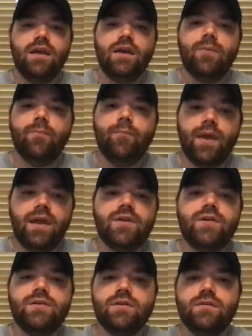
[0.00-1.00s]
Make
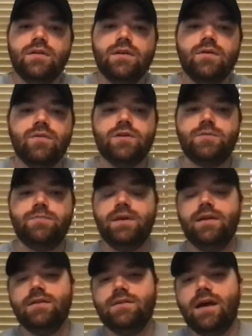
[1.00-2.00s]
sure that you're
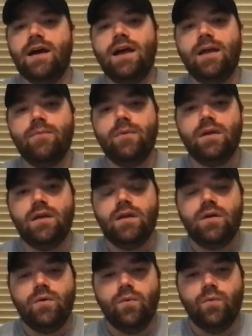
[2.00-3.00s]
spending time
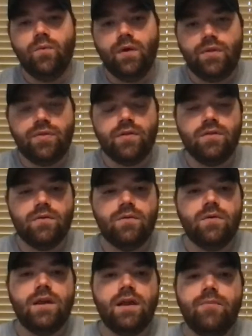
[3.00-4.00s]
with the
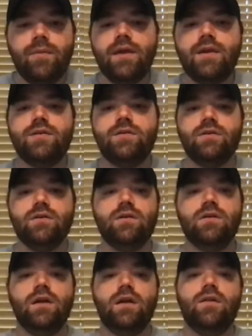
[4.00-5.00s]
Lord, and make
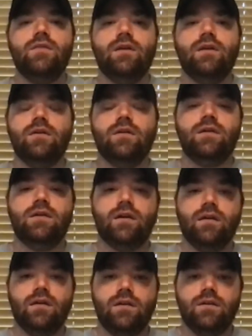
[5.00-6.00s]
sure that
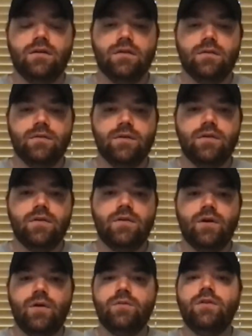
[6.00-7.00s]
you're
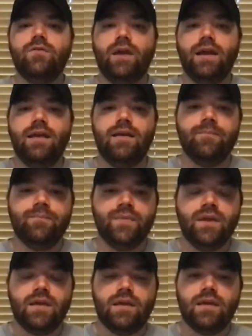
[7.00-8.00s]
cultivating
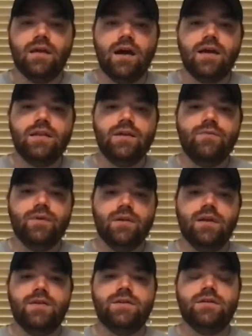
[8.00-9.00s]
godly
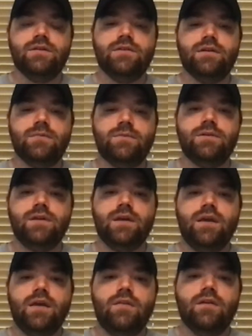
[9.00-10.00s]
relationships,
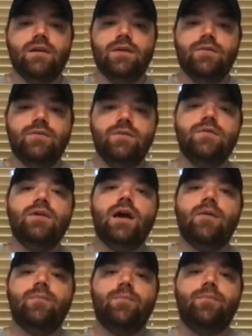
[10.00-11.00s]
that you do
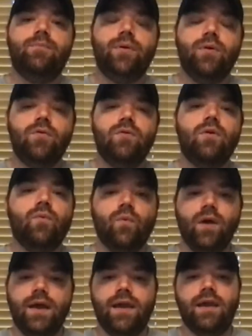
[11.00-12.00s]
not pull
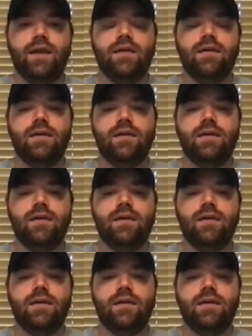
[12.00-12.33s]
away